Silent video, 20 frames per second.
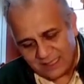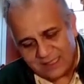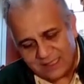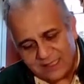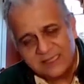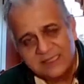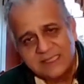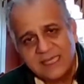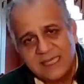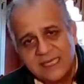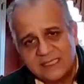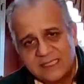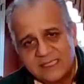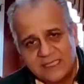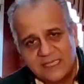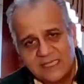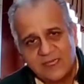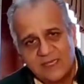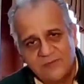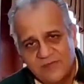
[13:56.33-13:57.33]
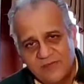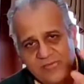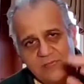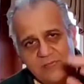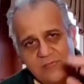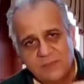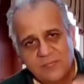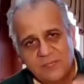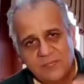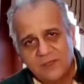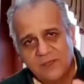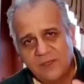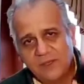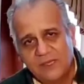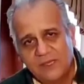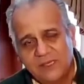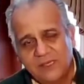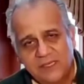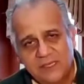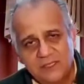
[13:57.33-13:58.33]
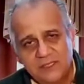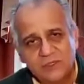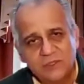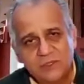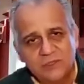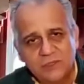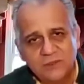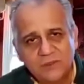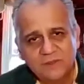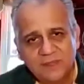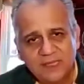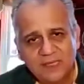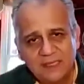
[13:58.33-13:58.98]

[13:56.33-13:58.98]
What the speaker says: and is that still available on YouTube?